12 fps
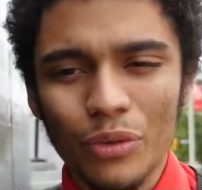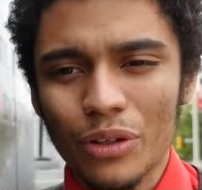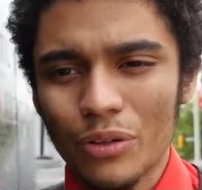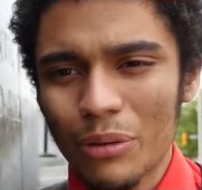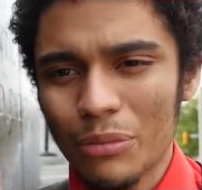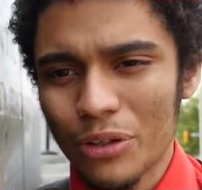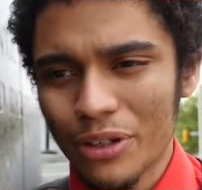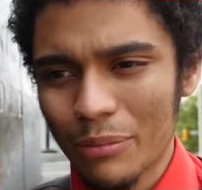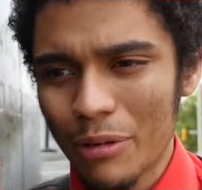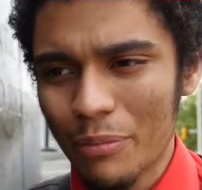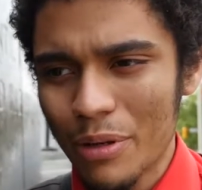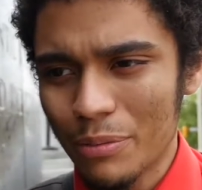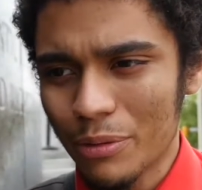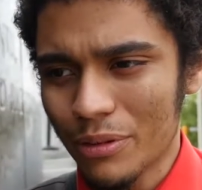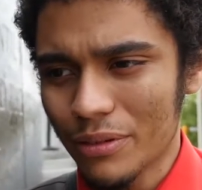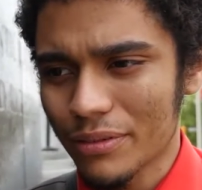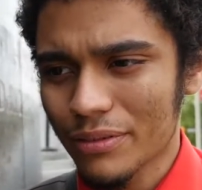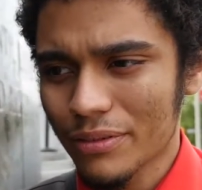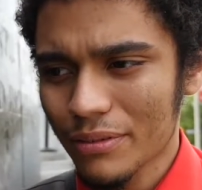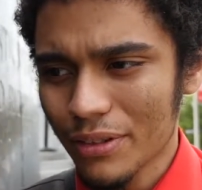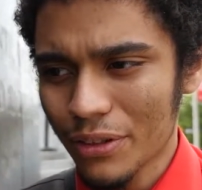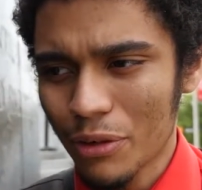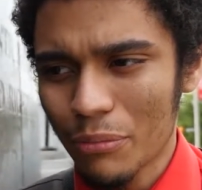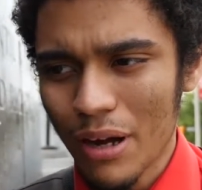we're, I'm learning about people,
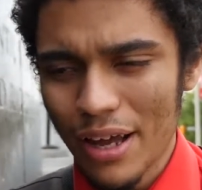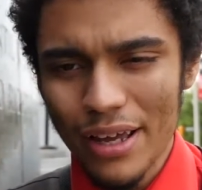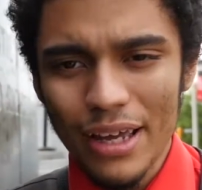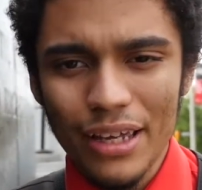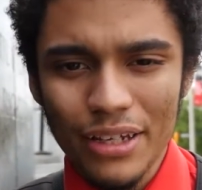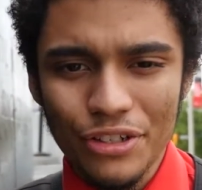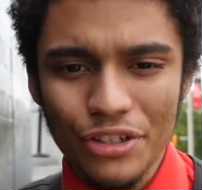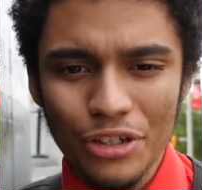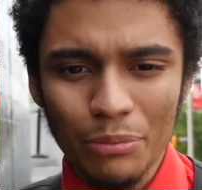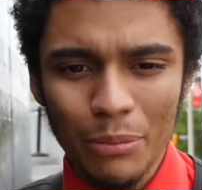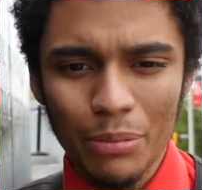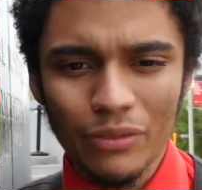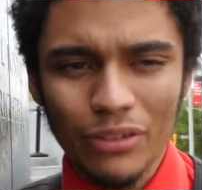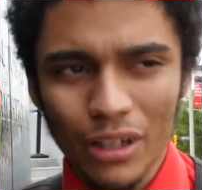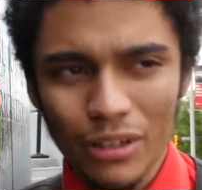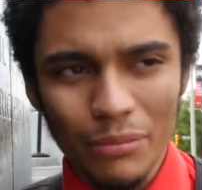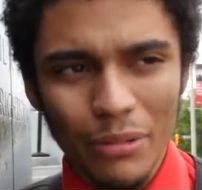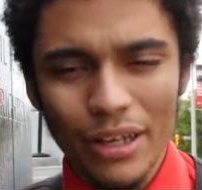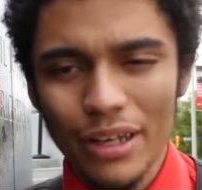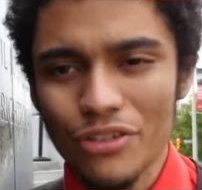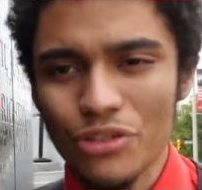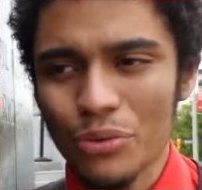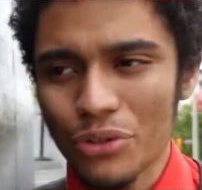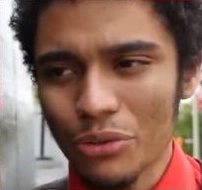you know, my age, you know, people of color my
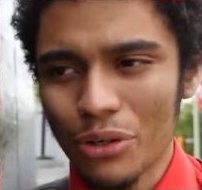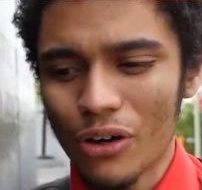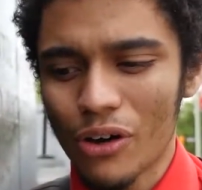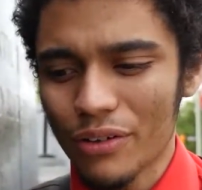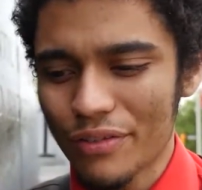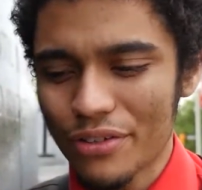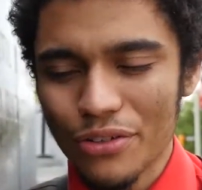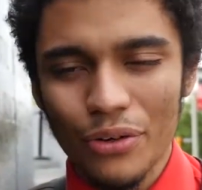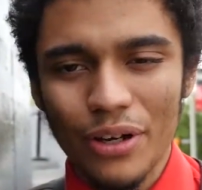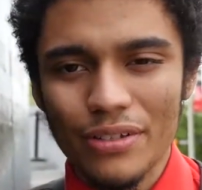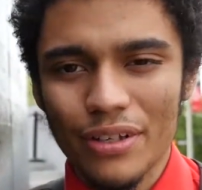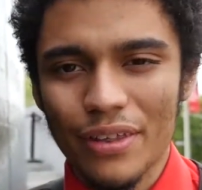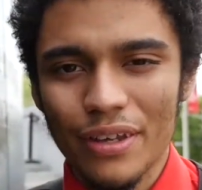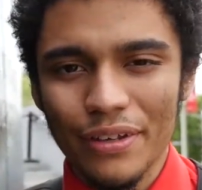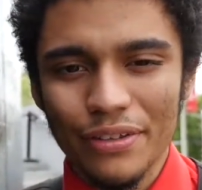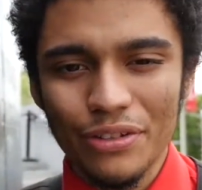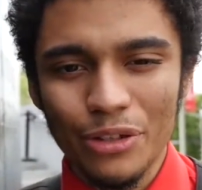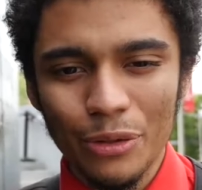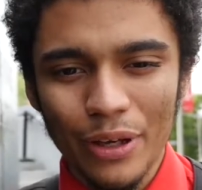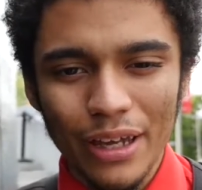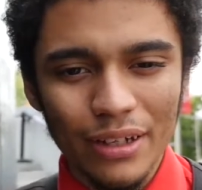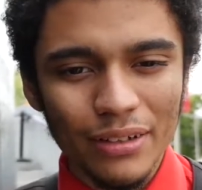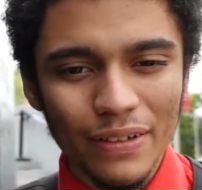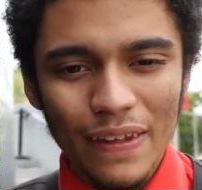age who are doing all of these crazy things, you know,
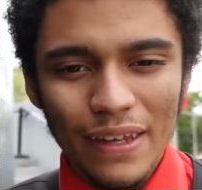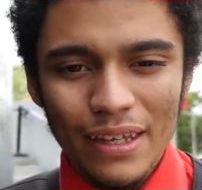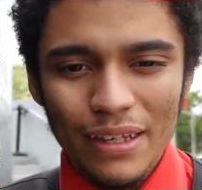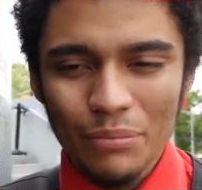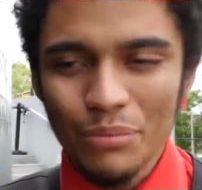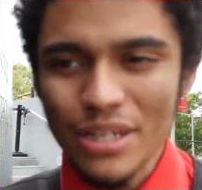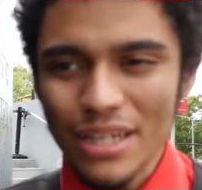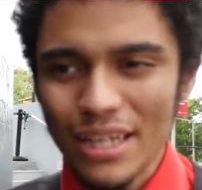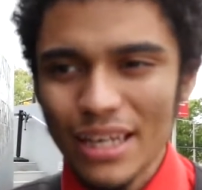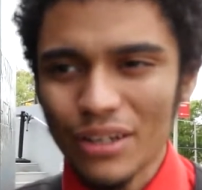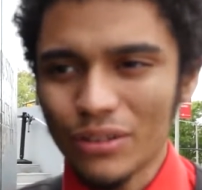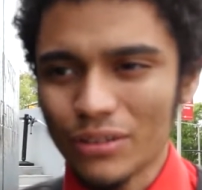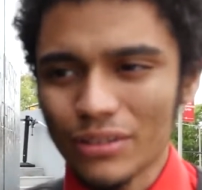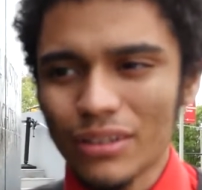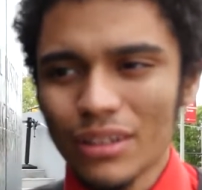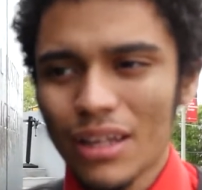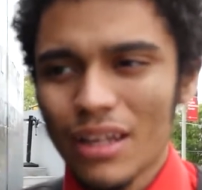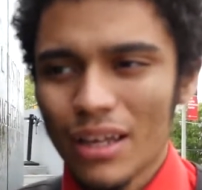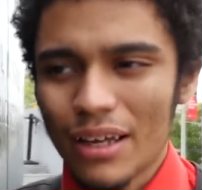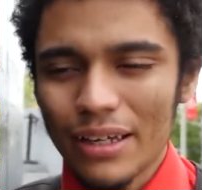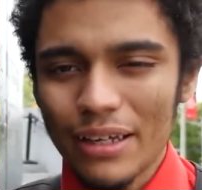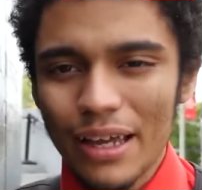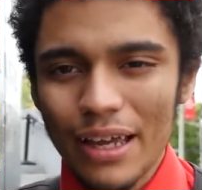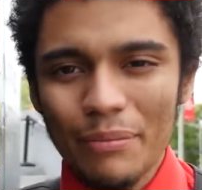and being killed,
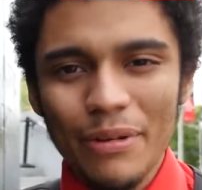it